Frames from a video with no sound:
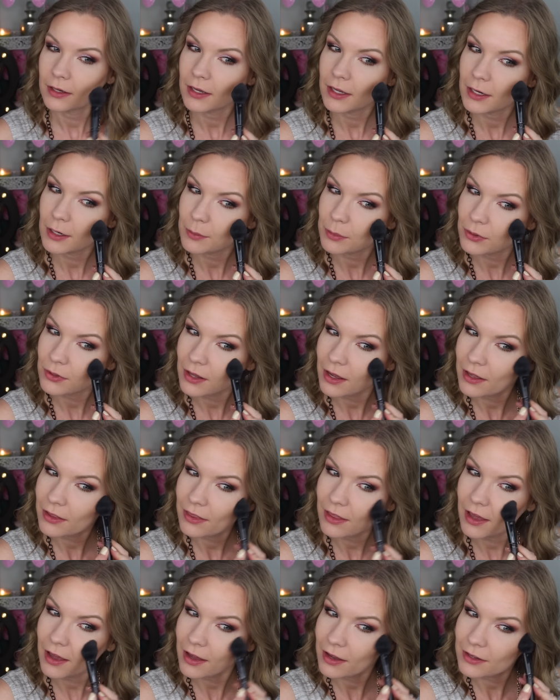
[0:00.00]
and apply
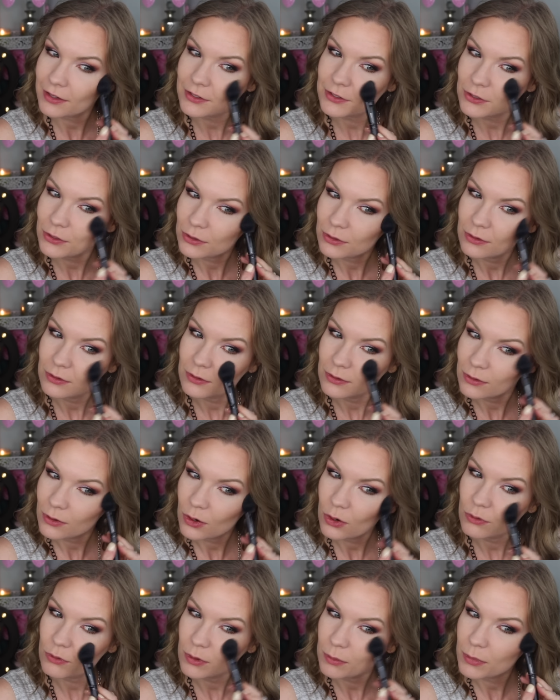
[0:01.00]
that
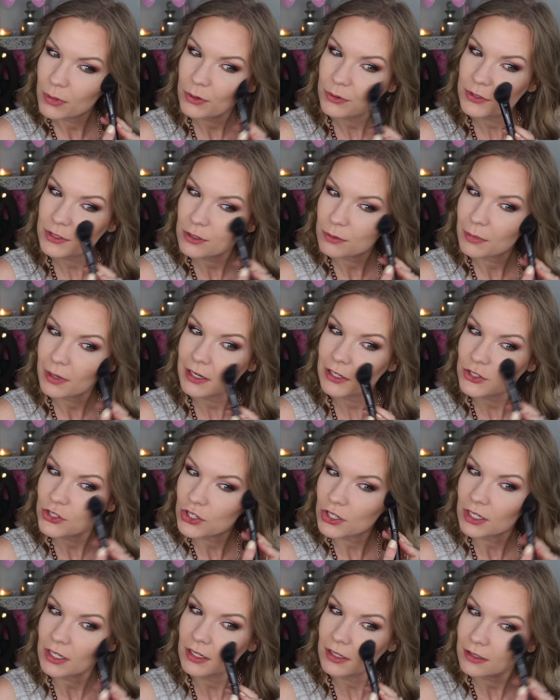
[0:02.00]
over most of my
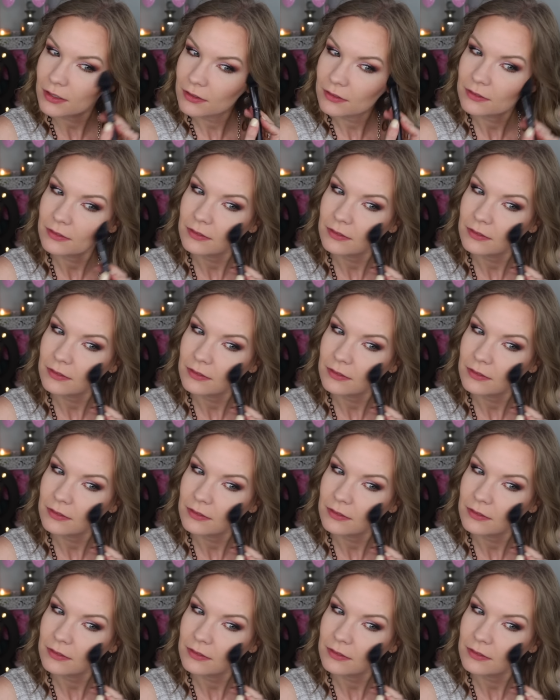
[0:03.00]
cheek